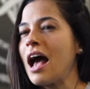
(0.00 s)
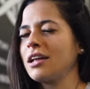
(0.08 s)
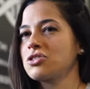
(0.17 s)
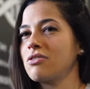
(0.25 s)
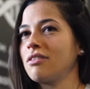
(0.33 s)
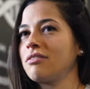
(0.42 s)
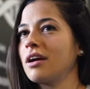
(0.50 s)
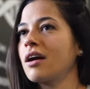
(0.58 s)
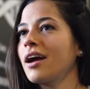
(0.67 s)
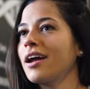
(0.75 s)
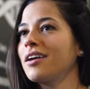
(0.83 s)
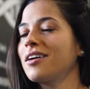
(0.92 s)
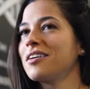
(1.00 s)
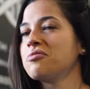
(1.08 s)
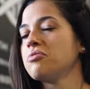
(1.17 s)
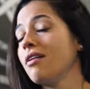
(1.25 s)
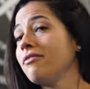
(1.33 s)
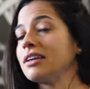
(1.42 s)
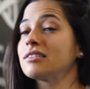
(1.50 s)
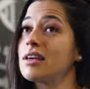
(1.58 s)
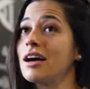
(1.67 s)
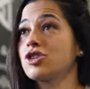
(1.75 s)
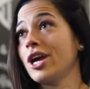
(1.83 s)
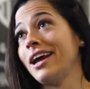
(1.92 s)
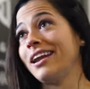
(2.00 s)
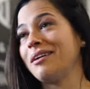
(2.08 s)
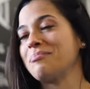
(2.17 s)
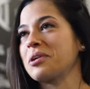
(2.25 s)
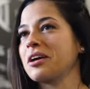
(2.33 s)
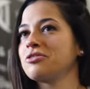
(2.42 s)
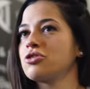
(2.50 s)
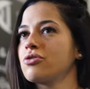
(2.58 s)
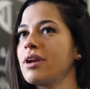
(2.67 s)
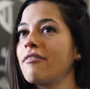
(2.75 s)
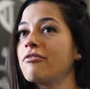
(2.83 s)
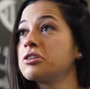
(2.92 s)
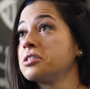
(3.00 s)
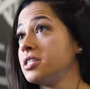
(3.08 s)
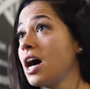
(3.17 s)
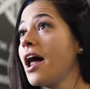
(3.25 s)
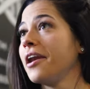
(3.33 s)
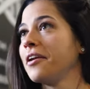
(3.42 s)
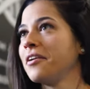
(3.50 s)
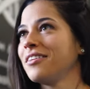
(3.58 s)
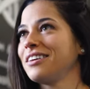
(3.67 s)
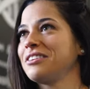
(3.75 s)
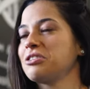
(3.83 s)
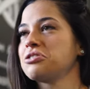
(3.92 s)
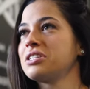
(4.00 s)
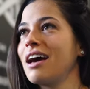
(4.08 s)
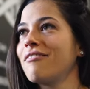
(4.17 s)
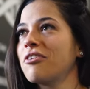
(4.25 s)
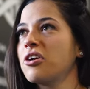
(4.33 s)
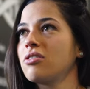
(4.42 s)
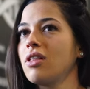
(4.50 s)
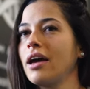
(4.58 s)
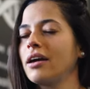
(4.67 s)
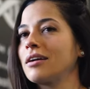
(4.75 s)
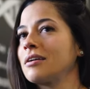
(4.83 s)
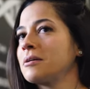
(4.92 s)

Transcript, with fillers: And so I think I love it slash hate it because you're never done. Like there's never like